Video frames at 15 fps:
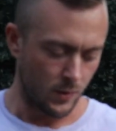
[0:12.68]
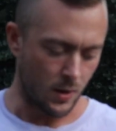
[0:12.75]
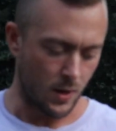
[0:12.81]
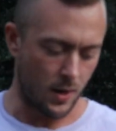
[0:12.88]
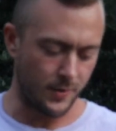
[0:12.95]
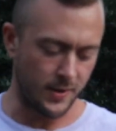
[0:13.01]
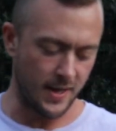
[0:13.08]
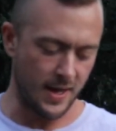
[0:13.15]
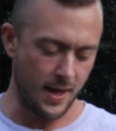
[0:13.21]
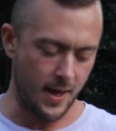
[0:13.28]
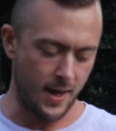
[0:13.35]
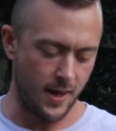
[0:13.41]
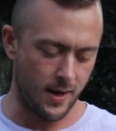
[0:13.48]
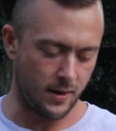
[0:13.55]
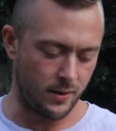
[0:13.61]
On the
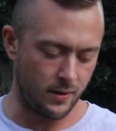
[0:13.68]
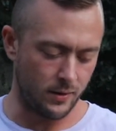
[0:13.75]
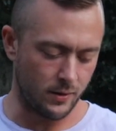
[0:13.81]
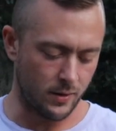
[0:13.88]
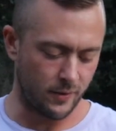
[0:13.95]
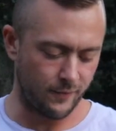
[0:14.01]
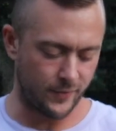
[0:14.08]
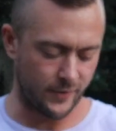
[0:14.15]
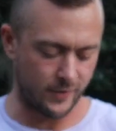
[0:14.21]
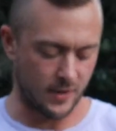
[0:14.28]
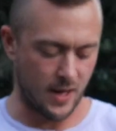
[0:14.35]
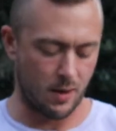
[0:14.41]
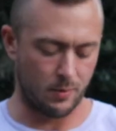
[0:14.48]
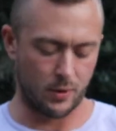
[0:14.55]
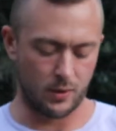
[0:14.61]
end of the
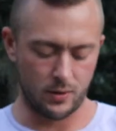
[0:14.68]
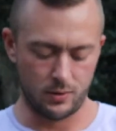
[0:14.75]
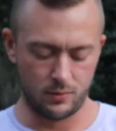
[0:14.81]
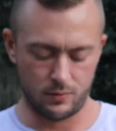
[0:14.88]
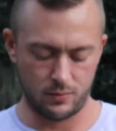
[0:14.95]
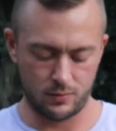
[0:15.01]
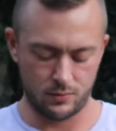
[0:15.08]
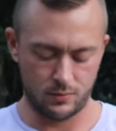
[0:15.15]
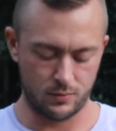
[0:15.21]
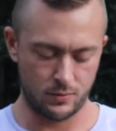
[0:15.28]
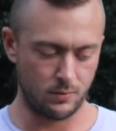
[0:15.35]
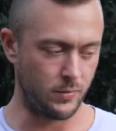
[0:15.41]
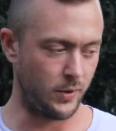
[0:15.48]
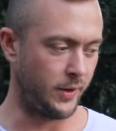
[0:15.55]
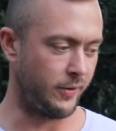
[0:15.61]
scabbard,
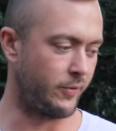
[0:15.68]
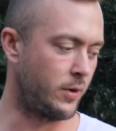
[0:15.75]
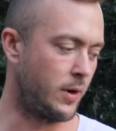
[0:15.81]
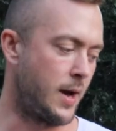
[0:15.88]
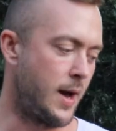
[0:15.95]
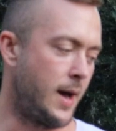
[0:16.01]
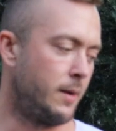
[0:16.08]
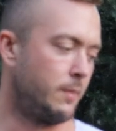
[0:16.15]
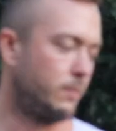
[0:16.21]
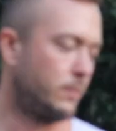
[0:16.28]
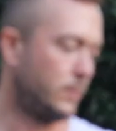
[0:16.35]
believe it or not,